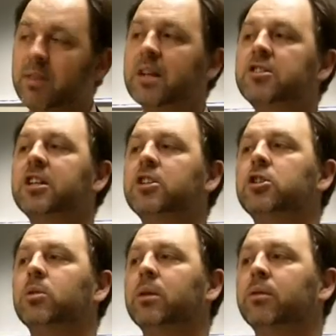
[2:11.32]
then there's the
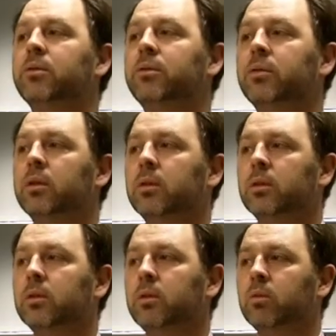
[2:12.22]
issue of,
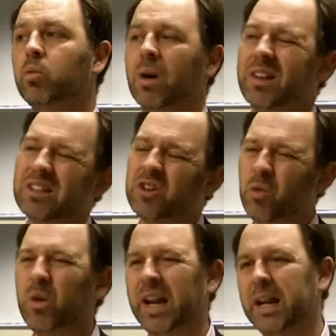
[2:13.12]
well, that's
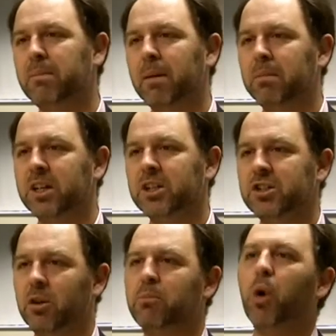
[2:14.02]
not really
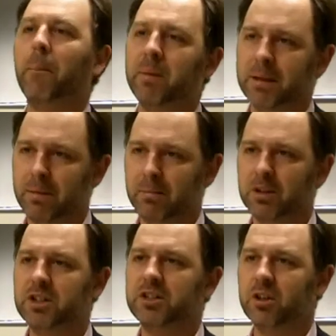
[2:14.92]
published, it's not properly
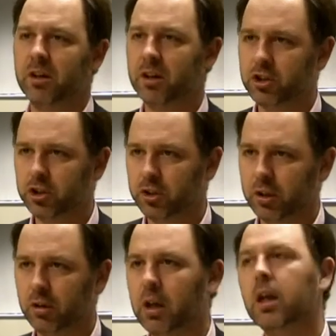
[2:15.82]
published, it's not in a
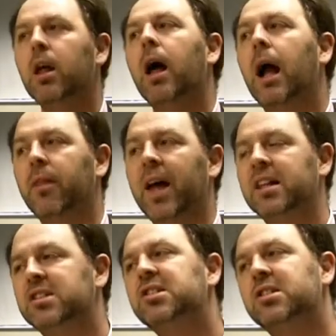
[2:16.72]
journal. And
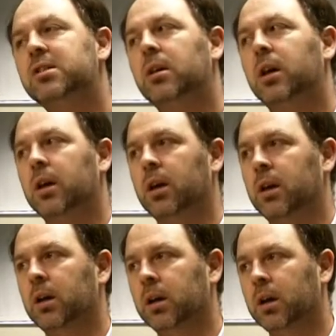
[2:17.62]
that's
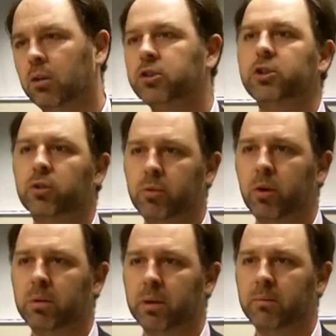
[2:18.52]
a cultural
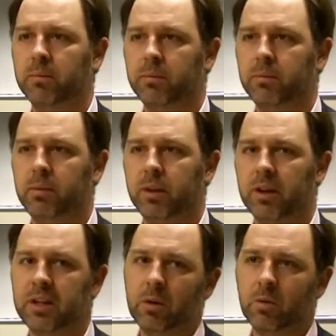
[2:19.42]
problem
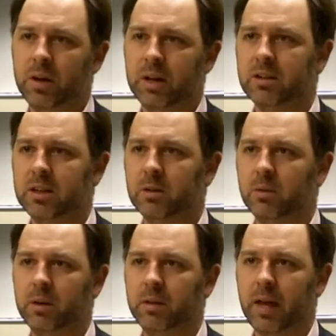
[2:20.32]
that I think we need to
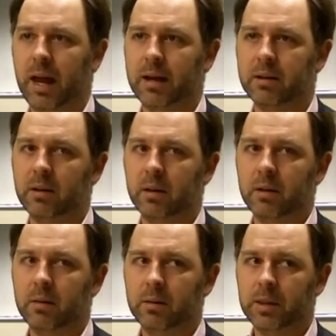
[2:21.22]
deal with, that
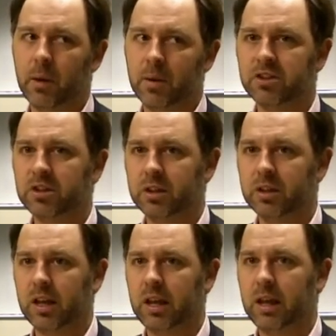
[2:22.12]
there
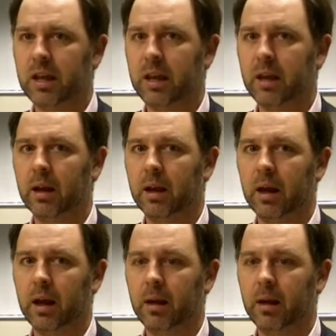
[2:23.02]
isn't the